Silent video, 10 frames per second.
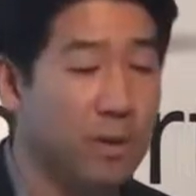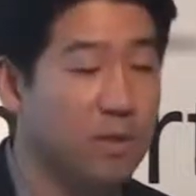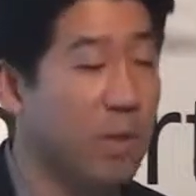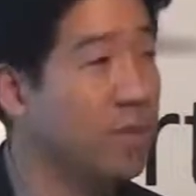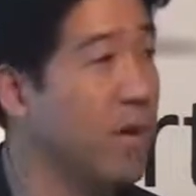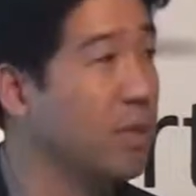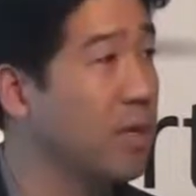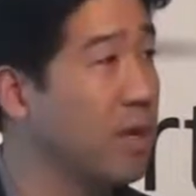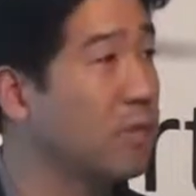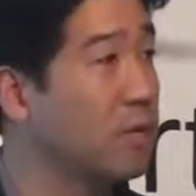and start the
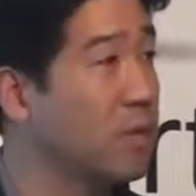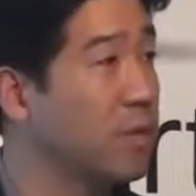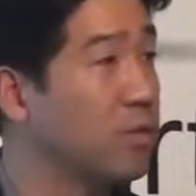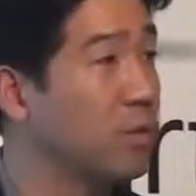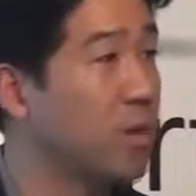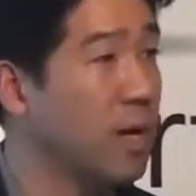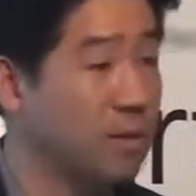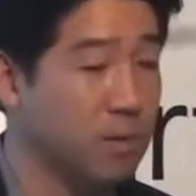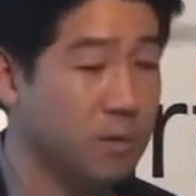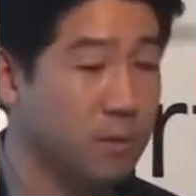application submission
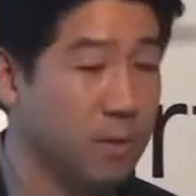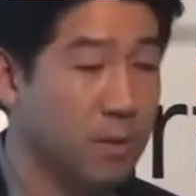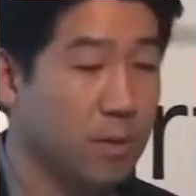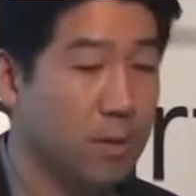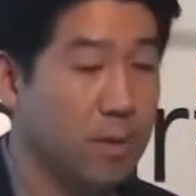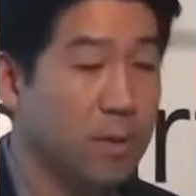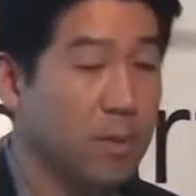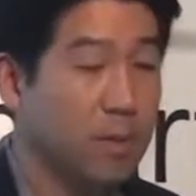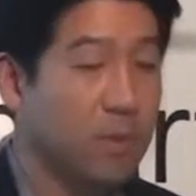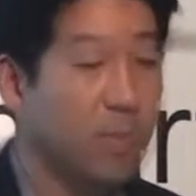process
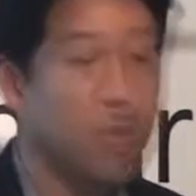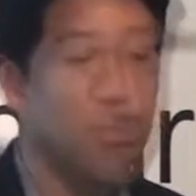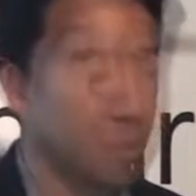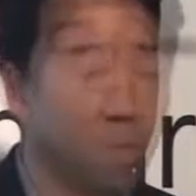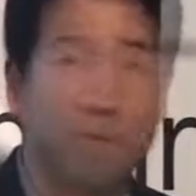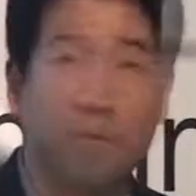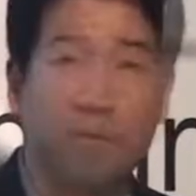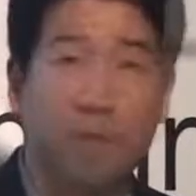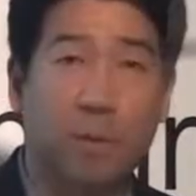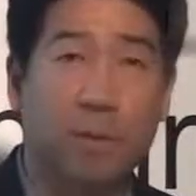with the
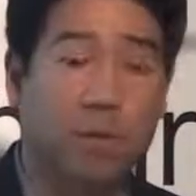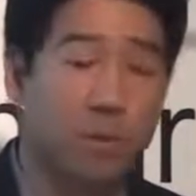Developer